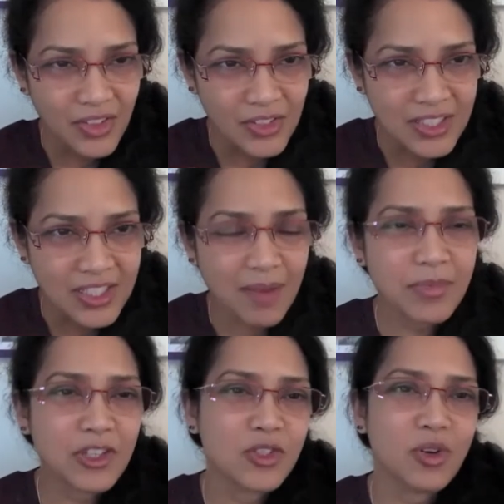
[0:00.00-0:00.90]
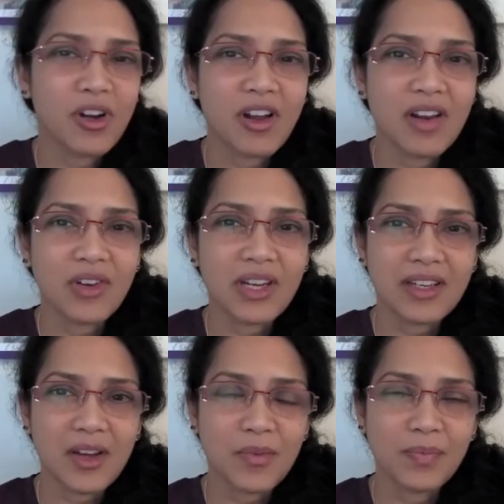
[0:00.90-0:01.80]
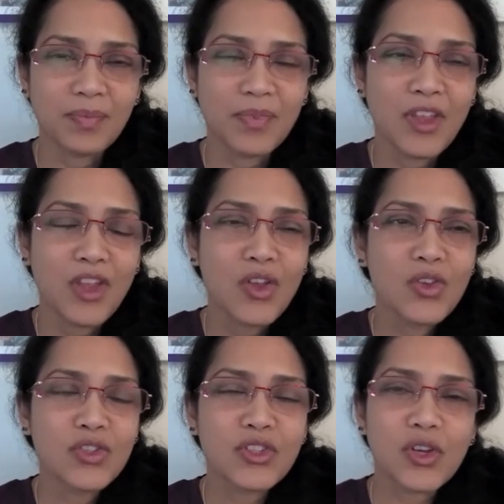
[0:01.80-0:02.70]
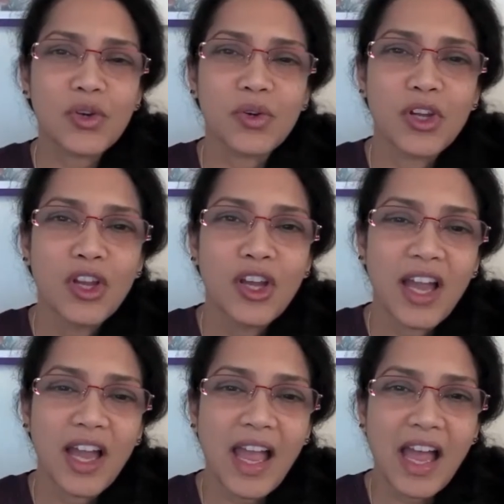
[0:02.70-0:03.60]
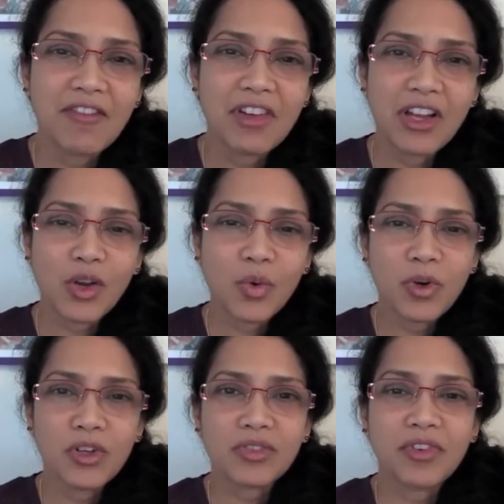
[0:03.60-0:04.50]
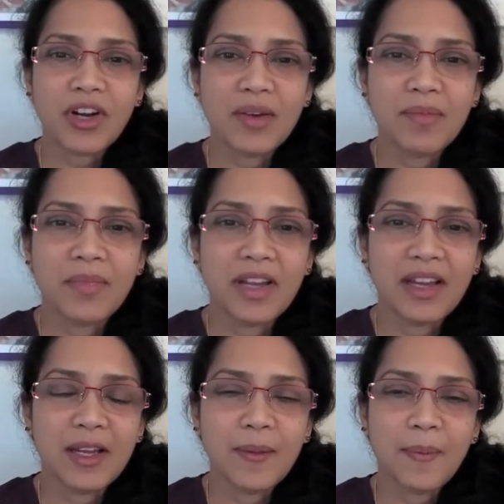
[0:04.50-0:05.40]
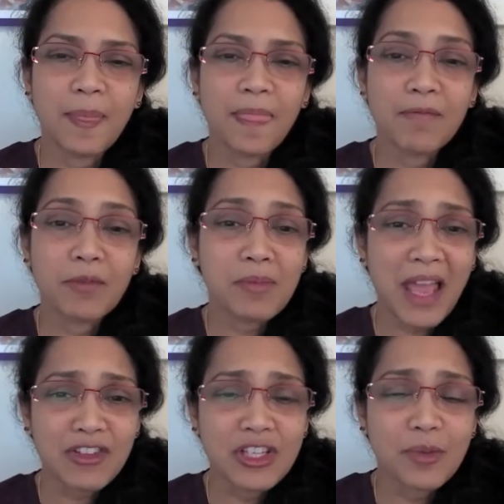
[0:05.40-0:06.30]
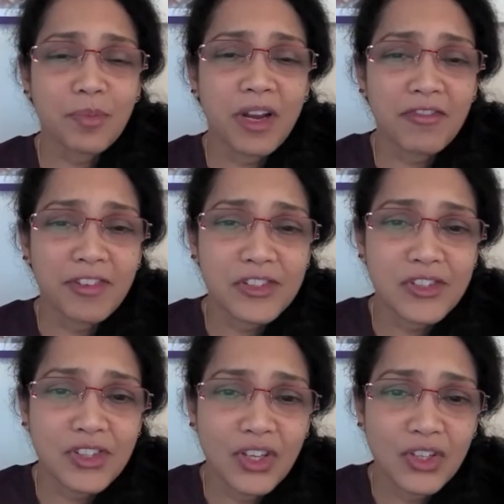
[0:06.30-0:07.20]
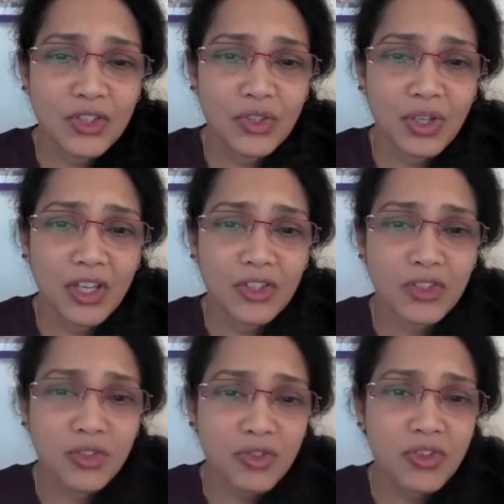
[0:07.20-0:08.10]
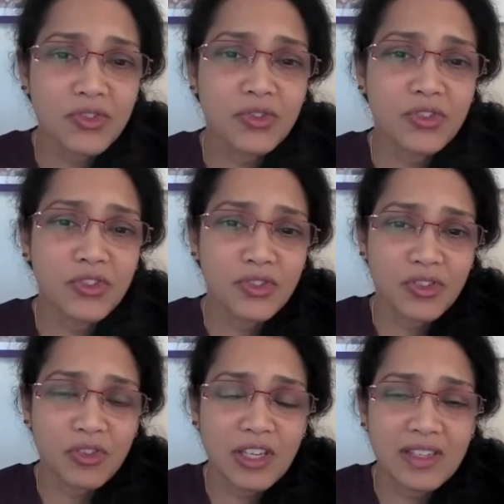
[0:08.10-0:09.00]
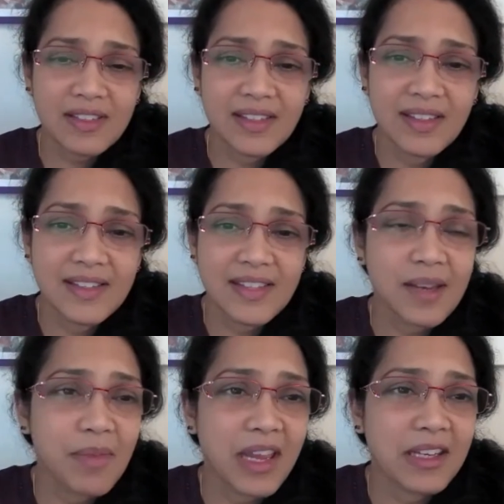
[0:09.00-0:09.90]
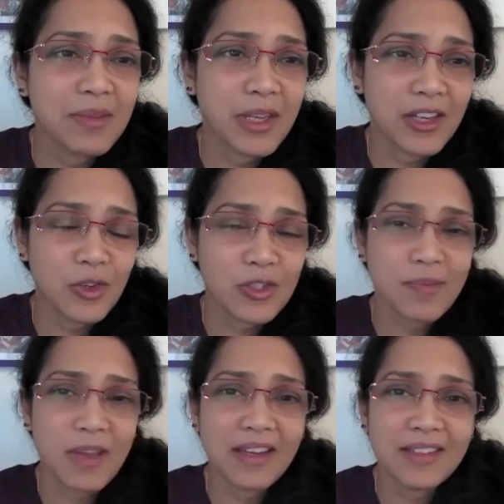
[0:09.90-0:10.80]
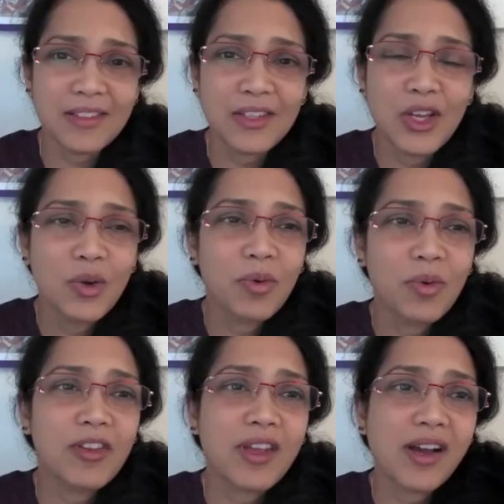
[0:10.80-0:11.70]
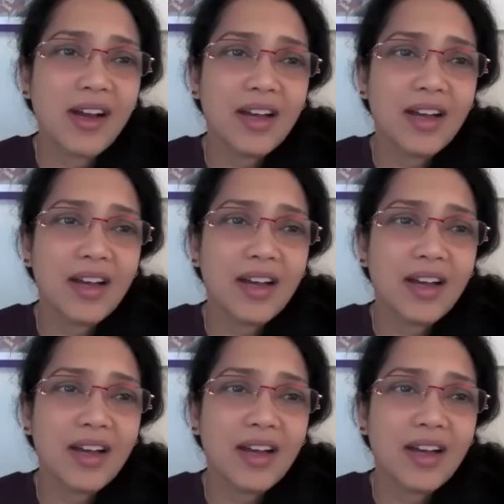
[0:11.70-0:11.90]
the step that you're on right now. So I have a quote from actually the preface to Shunryu Suzuki's Zen Mind, Beginner's Mind, where the